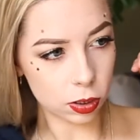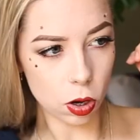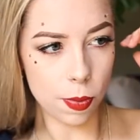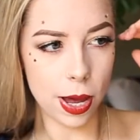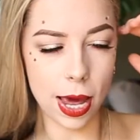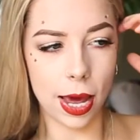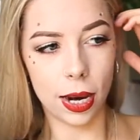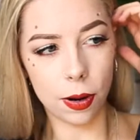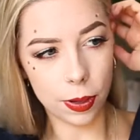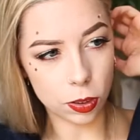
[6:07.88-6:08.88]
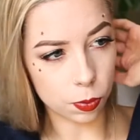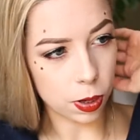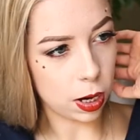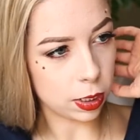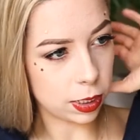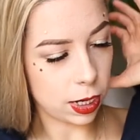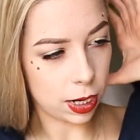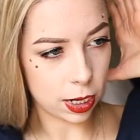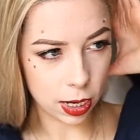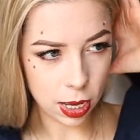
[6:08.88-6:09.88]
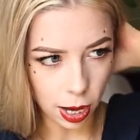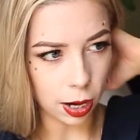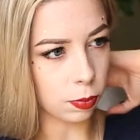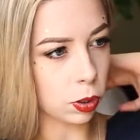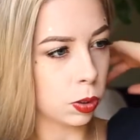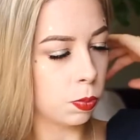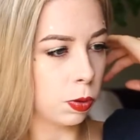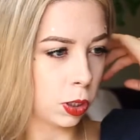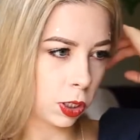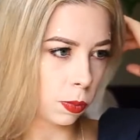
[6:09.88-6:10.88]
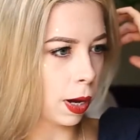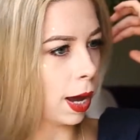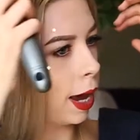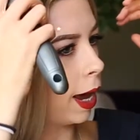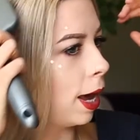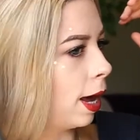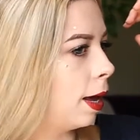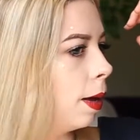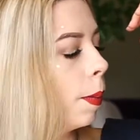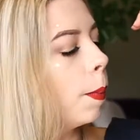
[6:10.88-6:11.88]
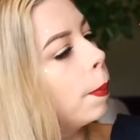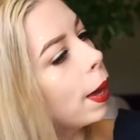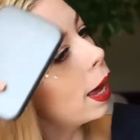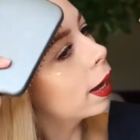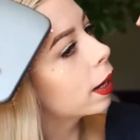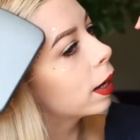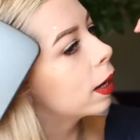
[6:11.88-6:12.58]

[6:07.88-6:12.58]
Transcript: got my hair in a middle parting and I'm just brushing my hair back,